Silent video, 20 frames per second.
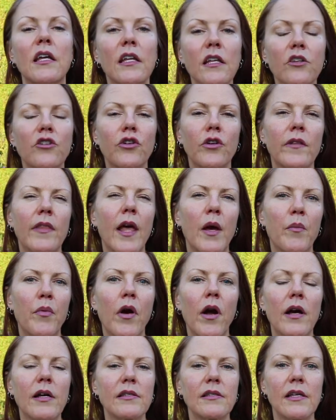during that
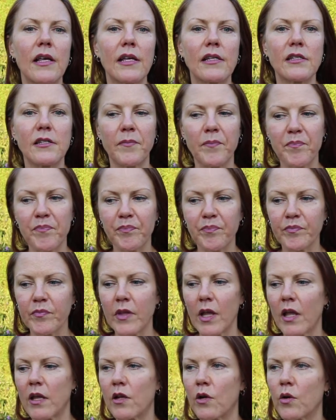process.
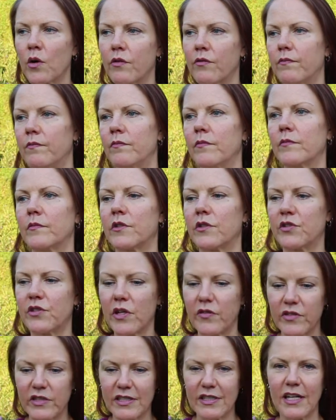Our
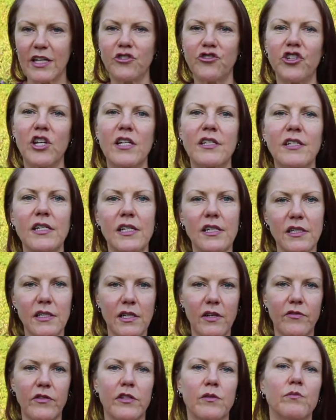stuff is digesting,
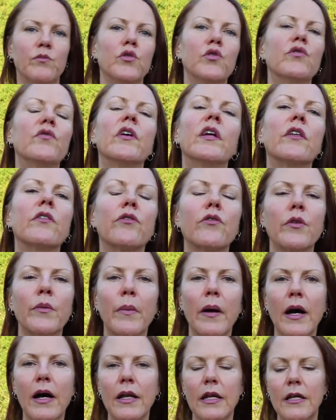stuff is moving through the
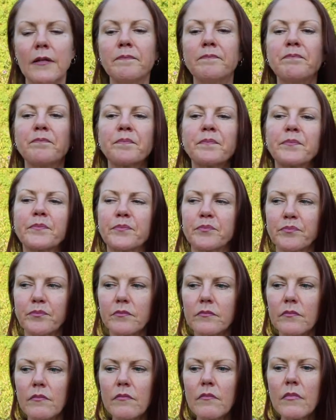body.
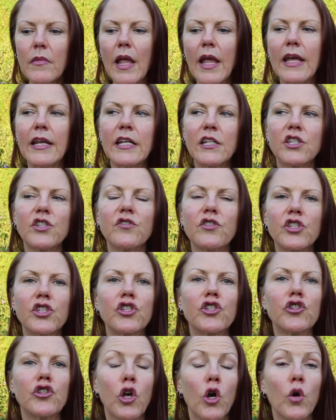And it's
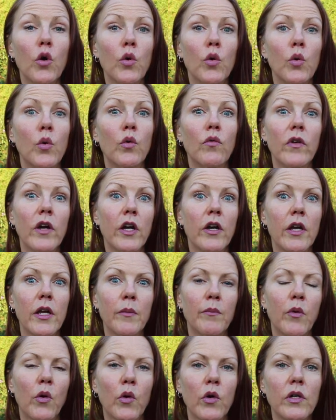so very
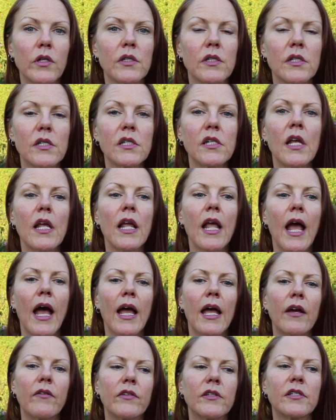important. I
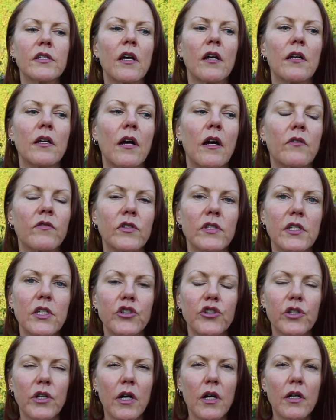have this
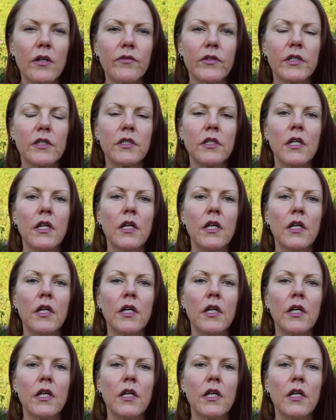conversation often